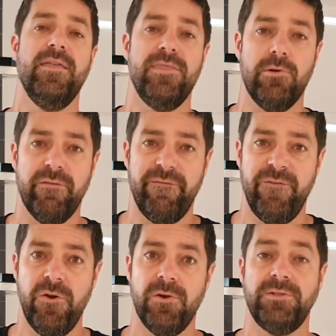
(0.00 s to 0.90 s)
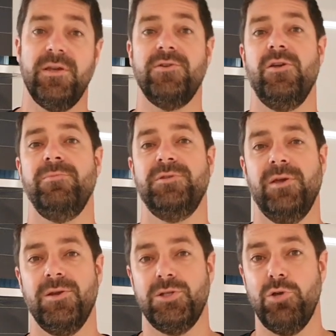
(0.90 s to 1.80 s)
They're a first in terms of the
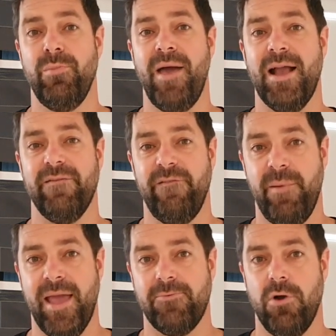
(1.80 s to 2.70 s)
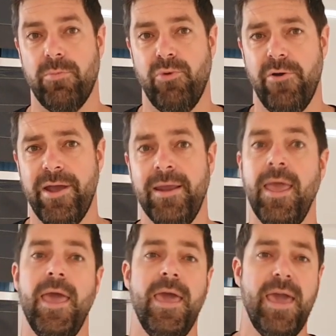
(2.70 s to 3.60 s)
consumer market for BlackRock Brewing,
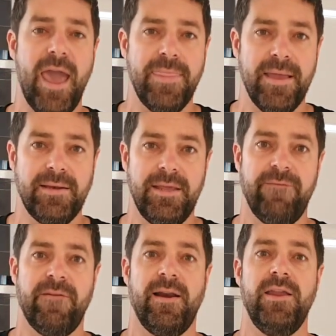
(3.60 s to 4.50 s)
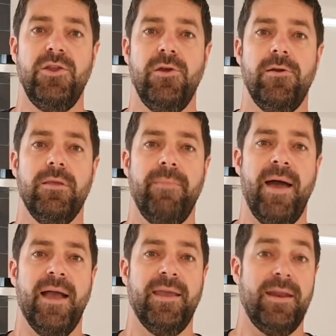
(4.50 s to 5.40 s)
and they're definitely new to the
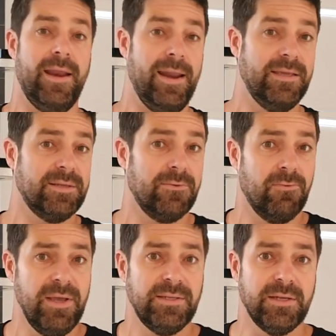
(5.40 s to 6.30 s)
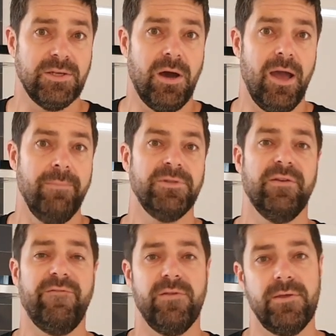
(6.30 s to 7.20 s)
market, at least in recent times,
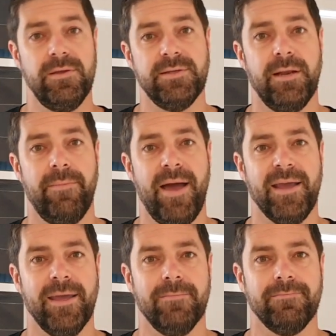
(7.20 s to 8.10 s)
for the New Zealand market.